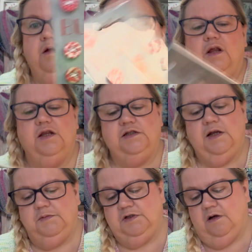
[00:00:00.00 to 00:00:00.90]
Are they the
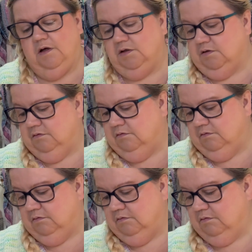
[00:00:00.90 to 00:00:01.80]
same size?
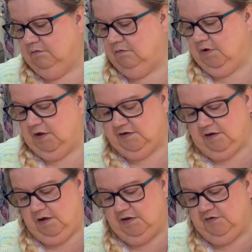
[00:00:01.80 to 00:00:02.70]
Or are they
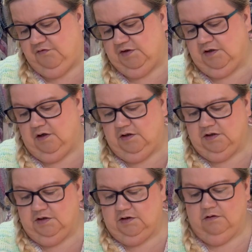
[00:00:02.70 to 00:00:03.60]
slightly different
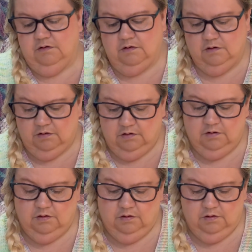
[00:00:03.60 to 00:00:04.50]
sizes?
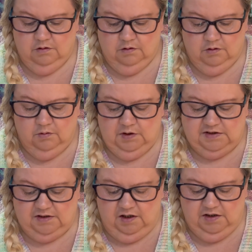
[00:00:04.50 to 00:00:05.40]
Oh, they're
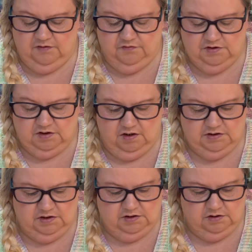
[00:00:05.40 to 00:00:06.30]
slightly different
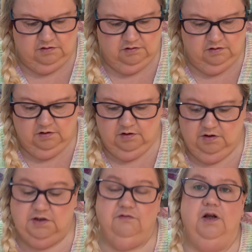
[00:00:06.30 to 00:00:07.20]
sizes.
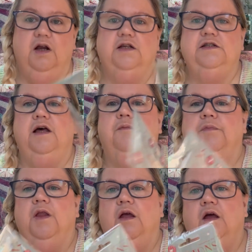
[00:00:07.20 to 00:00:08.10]
Didn't realise that.
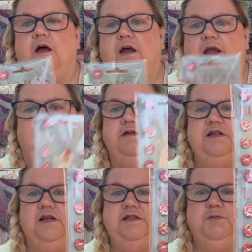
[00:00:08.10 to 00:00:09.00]
Okay,
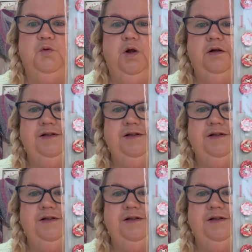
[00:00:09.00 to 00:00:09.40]
so they're smaller.